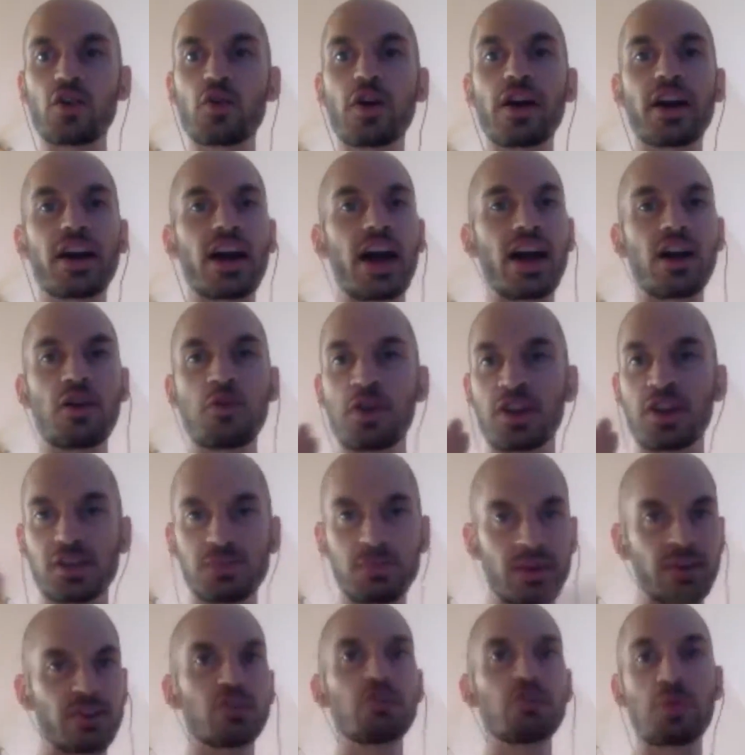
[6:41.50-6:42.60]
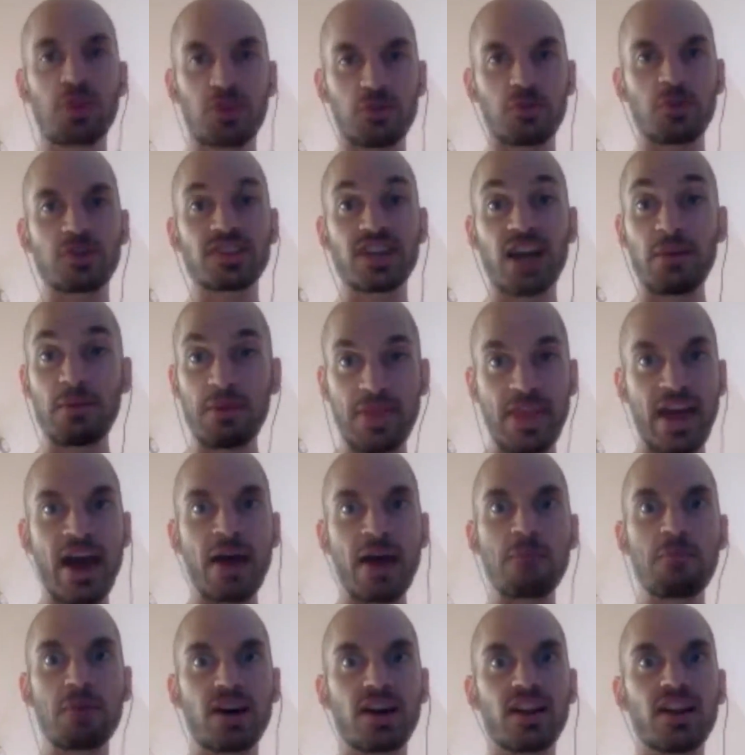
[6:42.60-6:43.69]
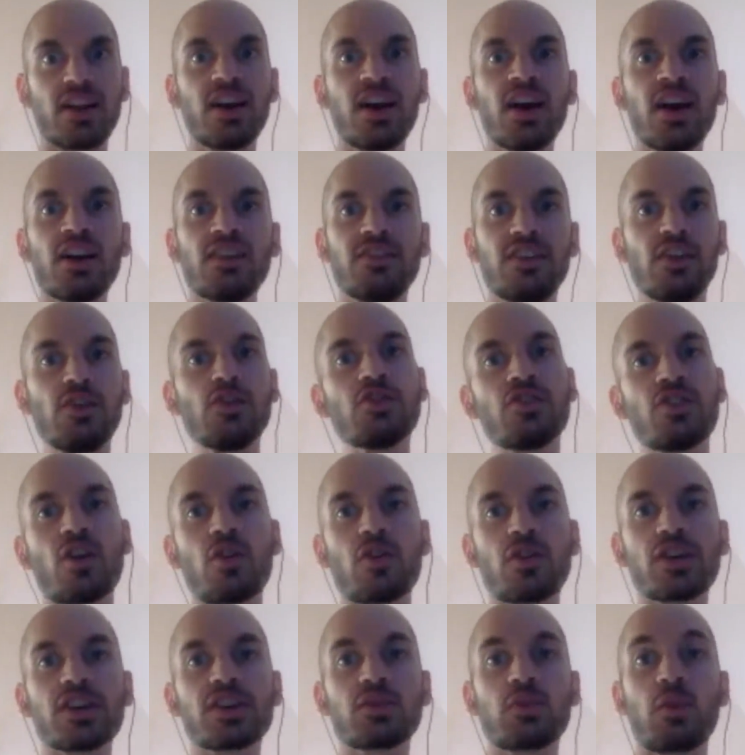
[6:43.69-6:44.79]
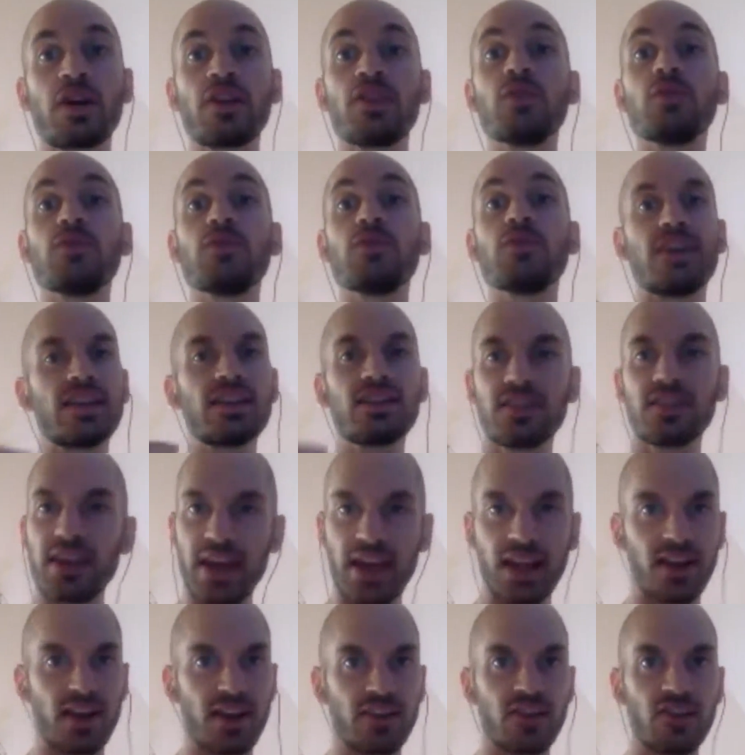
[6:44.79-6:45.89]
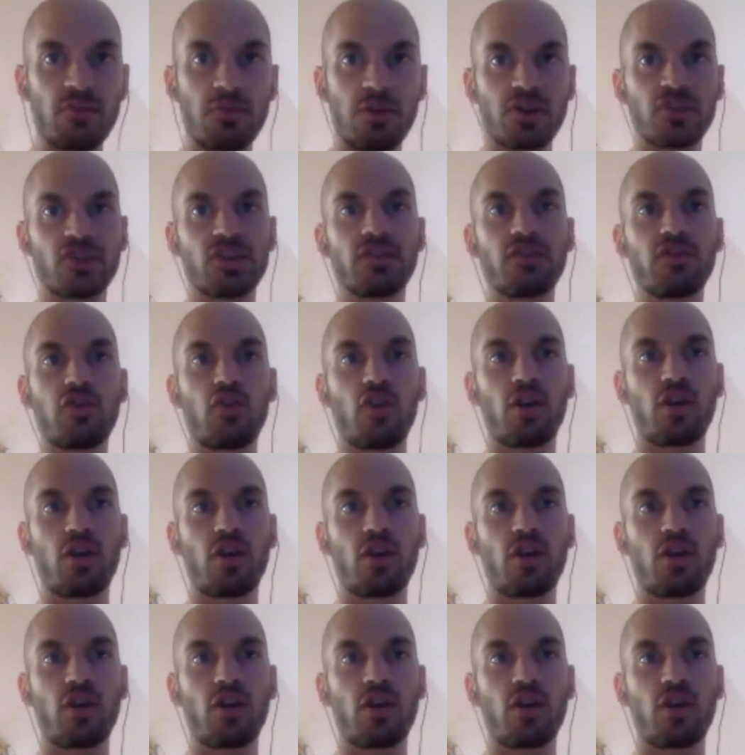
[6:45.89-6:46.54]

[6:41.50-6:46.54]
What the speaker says: Okay, and real quick, I don't want to spend too much more time on that, but did you notice when you did get into